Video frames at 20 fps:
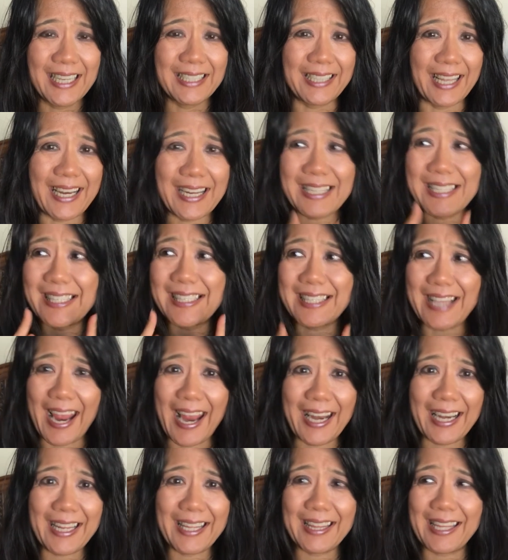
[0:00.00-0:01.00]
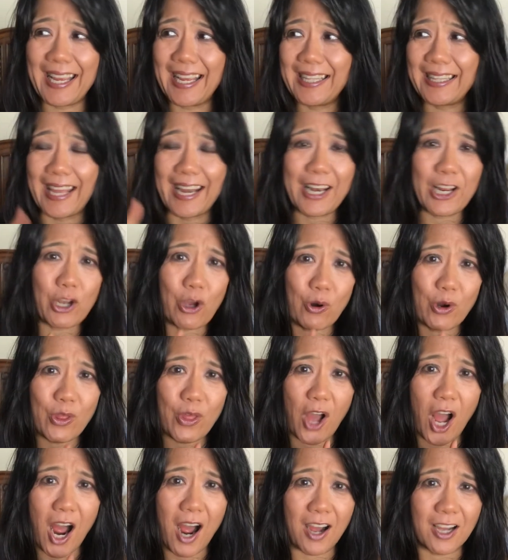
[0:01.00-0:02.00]
They didn't say anything. They didn't go to
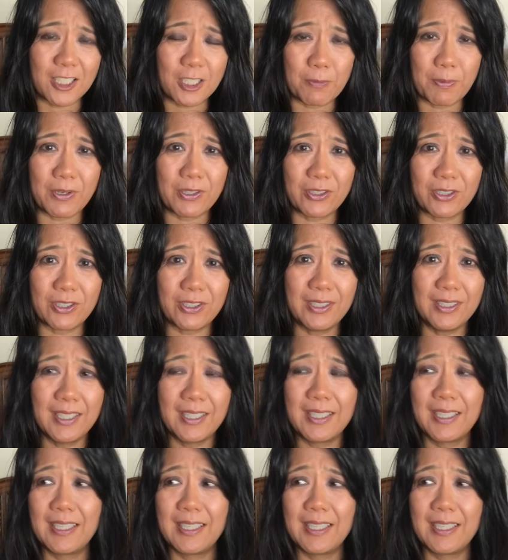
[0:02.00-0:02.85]
the hospital.